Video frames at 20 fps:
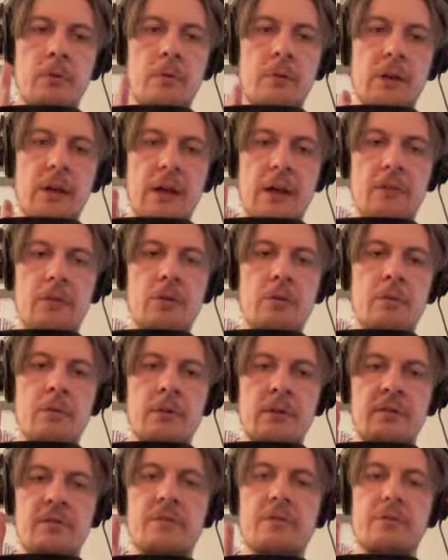can.
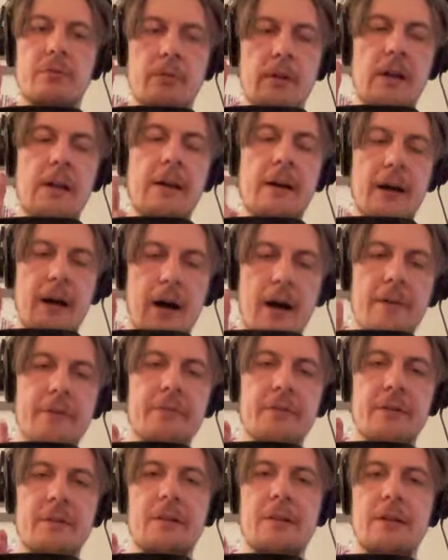It's really
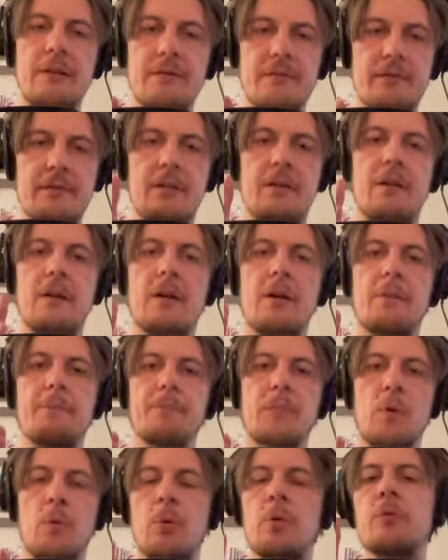hard, at least,
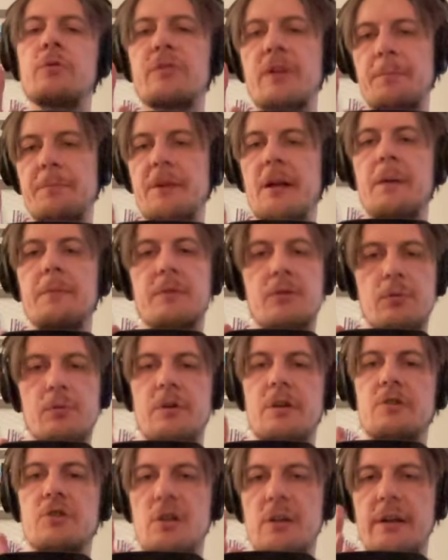or sometimes you
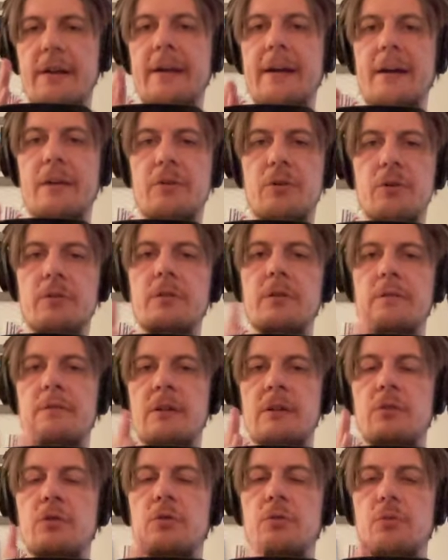actually cannot
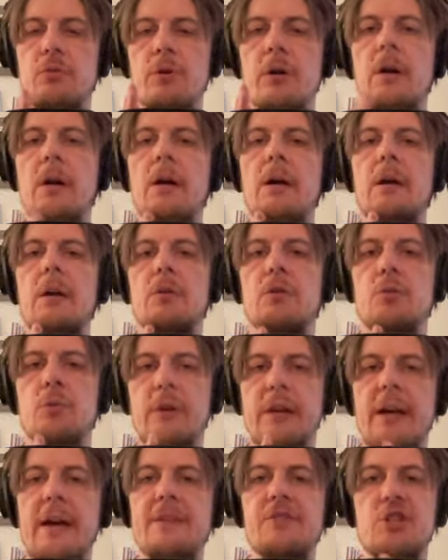even to to
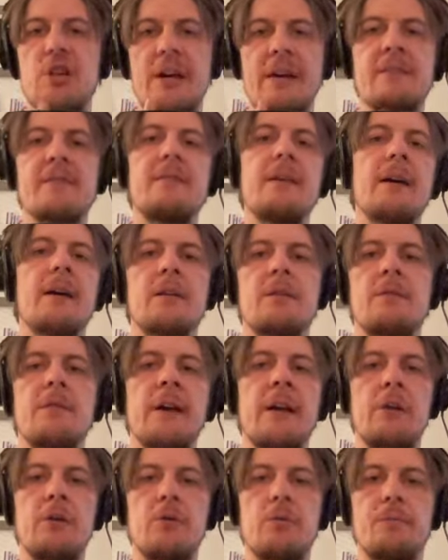catch exact
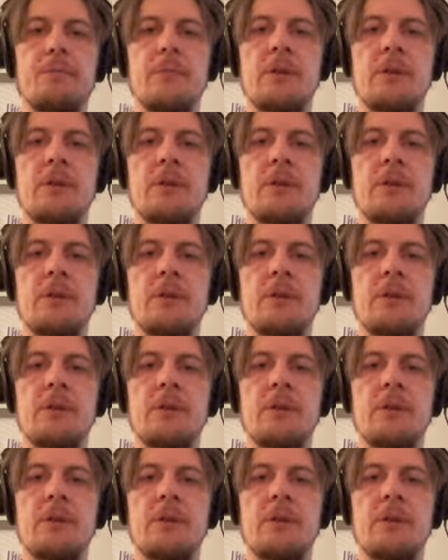value.